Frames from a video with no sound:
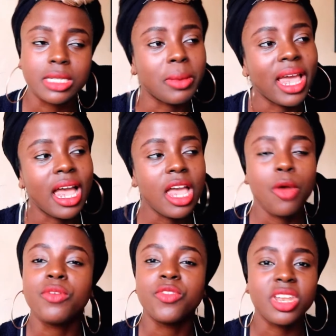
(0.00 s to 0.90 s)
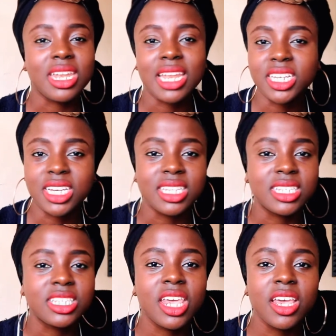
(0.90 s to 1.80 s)
player, we've already nurtured
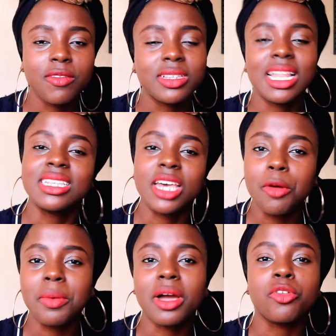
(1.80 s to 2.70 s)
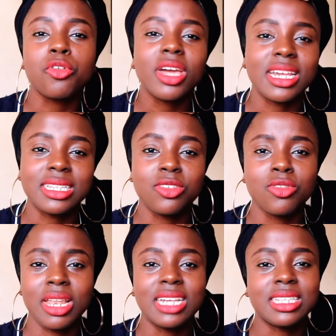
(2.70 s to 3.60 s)
this gift, let's help her grow it, you
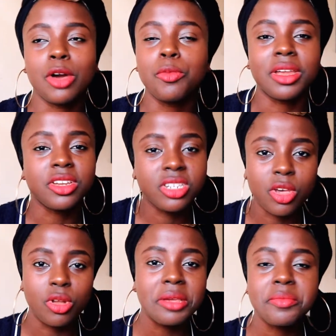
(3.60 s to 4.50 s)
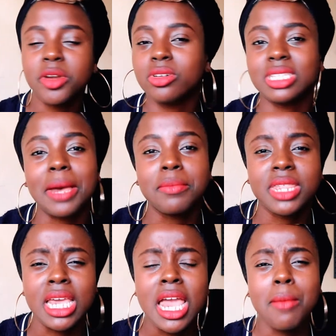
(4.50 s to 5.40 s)
know, let's help her reach the Olympia or
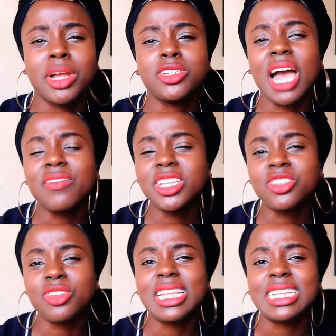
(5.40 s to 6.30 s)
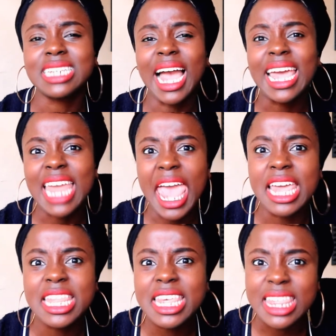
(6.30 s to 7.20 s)
something. But you haven't really tried
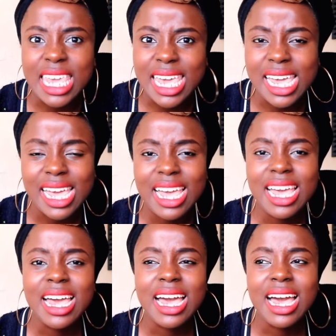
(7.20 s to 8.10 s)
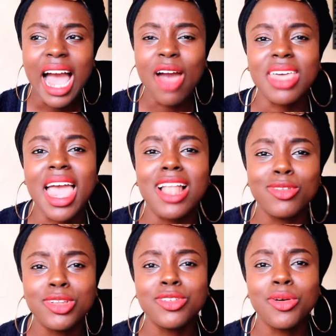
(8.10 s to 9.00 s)
anything. How the hell
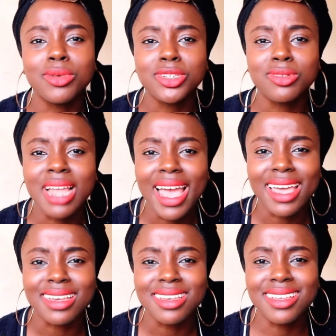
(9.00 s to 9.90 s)
will you know what you like?